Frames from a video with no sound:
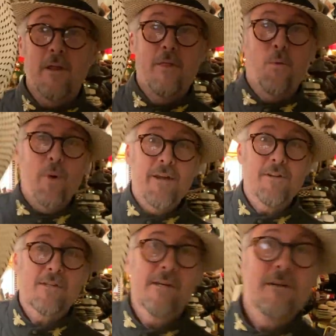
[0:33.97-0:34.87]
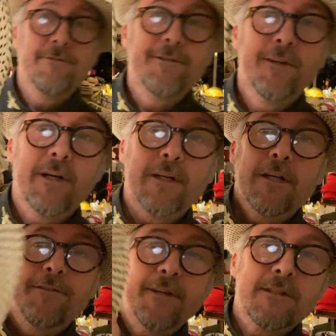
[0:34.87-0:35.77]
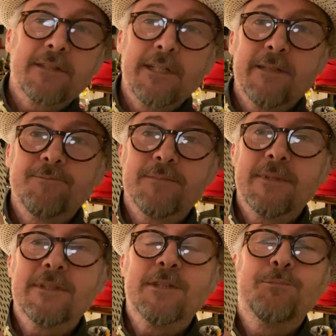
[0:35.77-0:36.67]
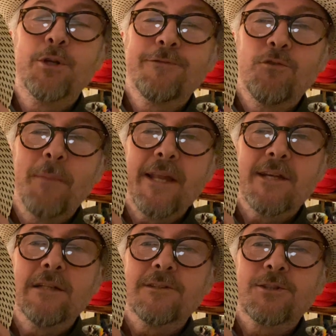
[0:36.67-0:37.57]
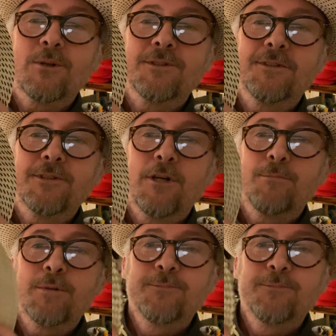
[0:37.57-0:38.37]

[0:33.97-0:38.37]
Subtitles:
the weave itself, I don't know if you can see it, has these beautiful mandalas across the top.